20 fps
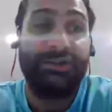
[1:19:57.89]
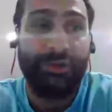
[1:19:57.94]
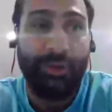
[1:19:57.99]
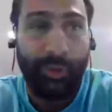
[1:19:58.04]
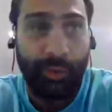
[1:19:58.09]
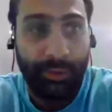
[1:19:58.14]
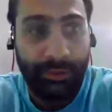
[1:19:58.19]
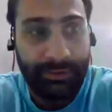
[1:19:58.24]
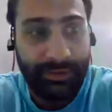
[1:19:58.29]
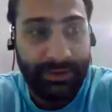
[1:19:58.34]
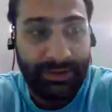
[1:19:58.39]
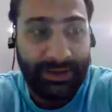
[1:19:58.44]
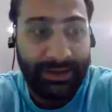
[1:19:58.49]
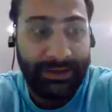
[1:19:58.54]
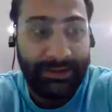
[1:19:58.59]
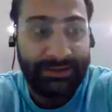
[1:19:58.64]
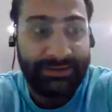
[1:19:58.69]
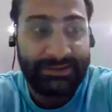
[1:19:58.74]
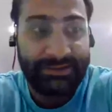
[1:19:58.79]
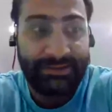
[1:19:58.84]
older. Like
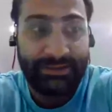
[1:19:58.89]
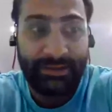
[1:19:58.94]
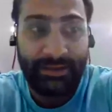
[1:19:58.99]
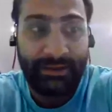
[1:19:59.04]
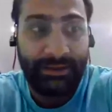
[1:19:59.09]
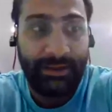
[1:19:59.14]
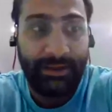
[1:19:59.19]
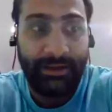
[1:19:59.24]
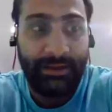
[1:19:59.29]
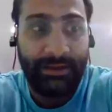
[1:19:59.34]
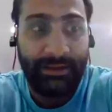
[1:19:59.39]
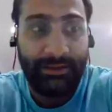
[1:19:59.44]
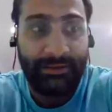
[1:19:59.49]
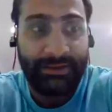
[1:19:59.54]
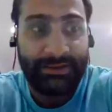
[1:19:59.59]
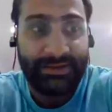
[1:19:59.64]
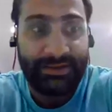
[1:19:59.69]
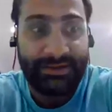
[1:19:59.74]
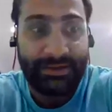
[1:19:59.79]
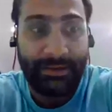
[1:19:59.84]

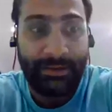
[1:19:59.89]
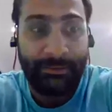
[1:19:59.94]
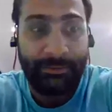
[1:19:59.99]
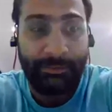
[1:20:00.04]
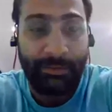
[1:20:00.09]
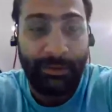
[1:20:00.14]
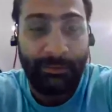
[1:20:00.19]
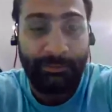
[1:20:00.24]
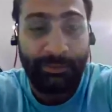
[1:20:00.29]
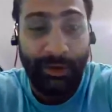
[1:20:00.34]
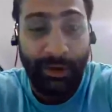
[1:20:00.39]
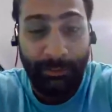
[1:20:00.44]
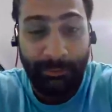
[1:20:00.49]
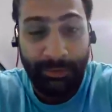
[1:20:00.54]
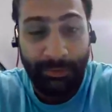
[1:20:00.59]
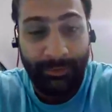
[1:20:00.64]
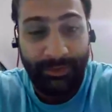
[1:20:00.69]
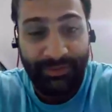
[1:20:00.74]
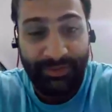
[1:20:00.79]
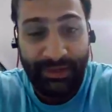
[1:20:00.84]
this is a
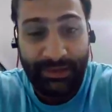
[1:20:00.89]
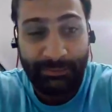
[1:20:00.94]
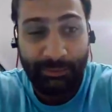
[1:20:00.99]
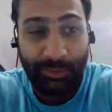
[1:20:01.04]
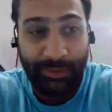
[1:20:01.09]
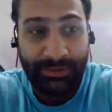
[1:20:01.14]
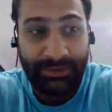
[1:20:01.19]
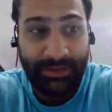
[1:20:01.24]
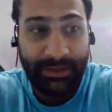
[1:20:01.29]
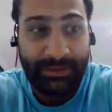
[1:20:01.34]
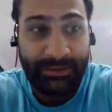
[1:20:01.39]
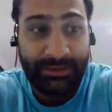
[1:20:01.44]
problem at that point.